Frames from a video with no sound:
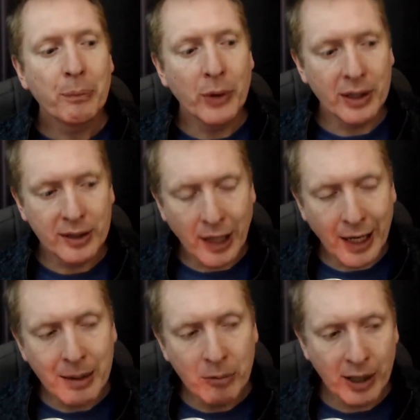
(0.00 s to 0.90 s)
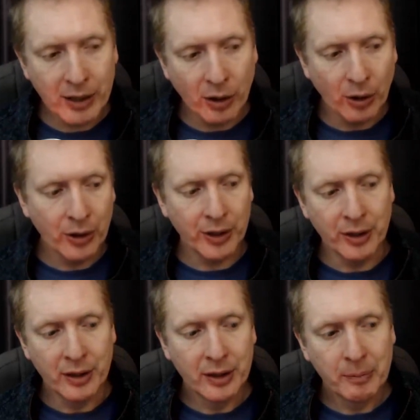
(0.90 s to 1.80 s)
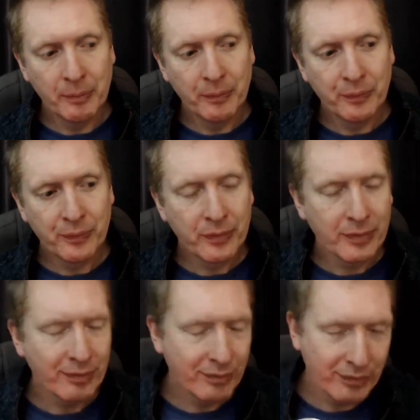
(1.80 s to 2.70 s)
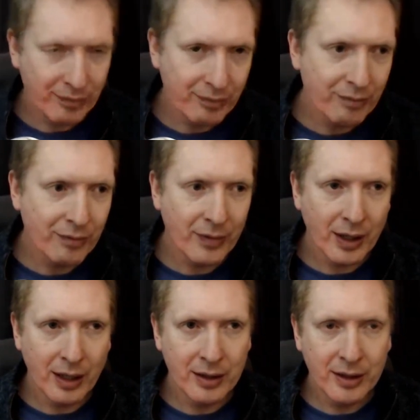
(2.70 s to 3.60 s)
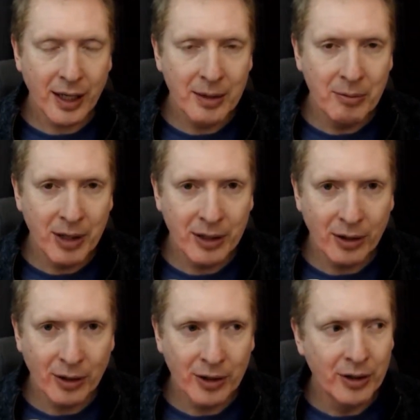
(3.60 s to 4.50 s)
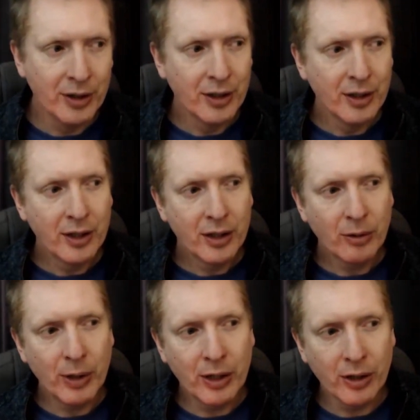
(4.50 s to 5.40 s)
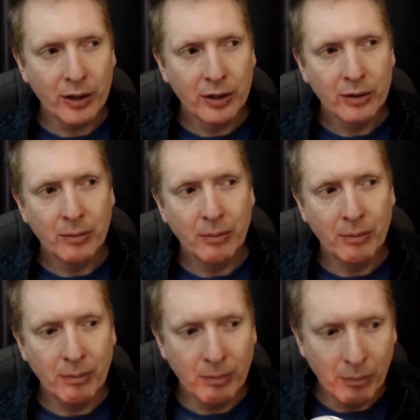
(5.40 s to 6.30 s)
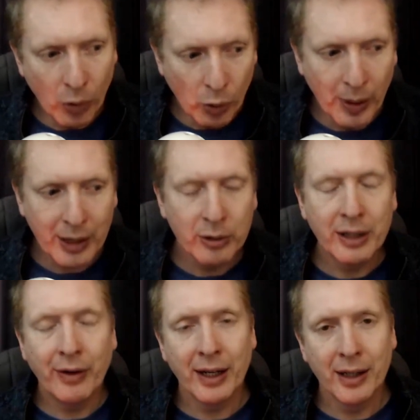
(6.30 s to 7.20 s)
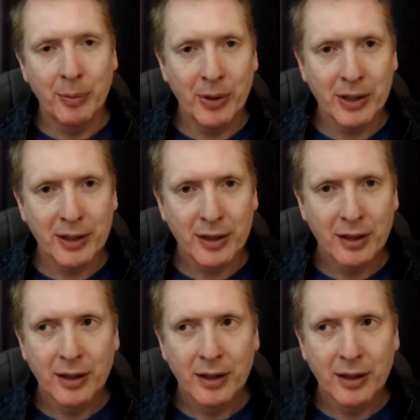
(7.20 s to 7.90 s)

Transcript: But as time went on, Sorry, I don't know that. as time went on, we got mobile developers,